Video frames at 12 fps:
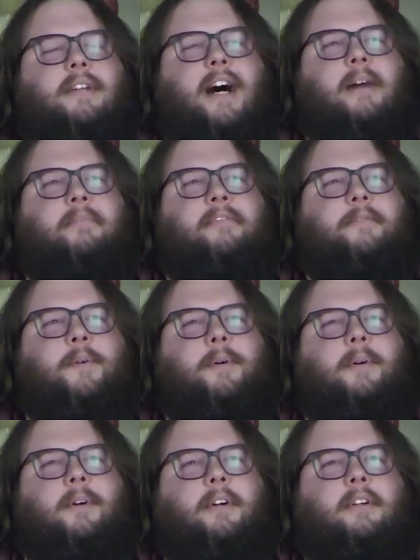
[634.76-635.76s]
Top
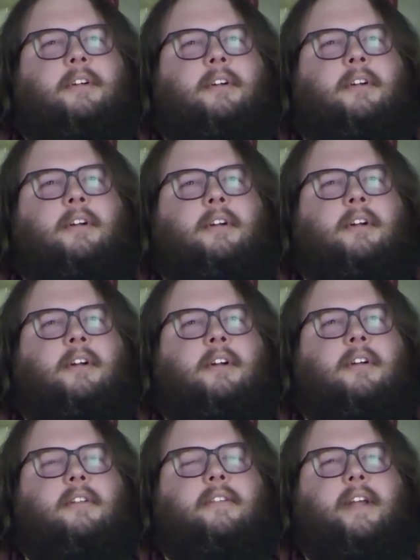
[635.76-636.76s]
four
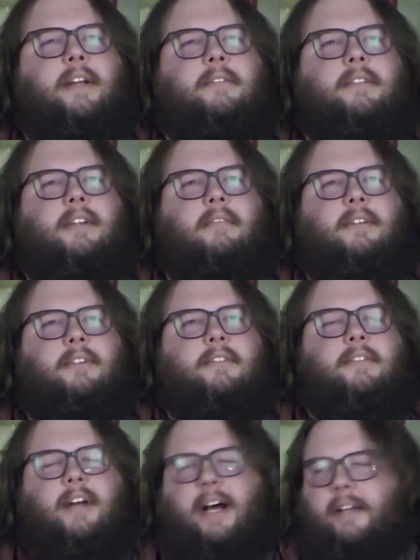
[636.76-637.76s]
Thanksgiving
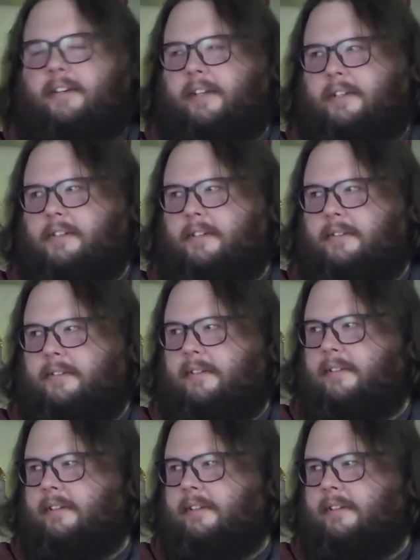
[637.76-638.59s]
side dishes.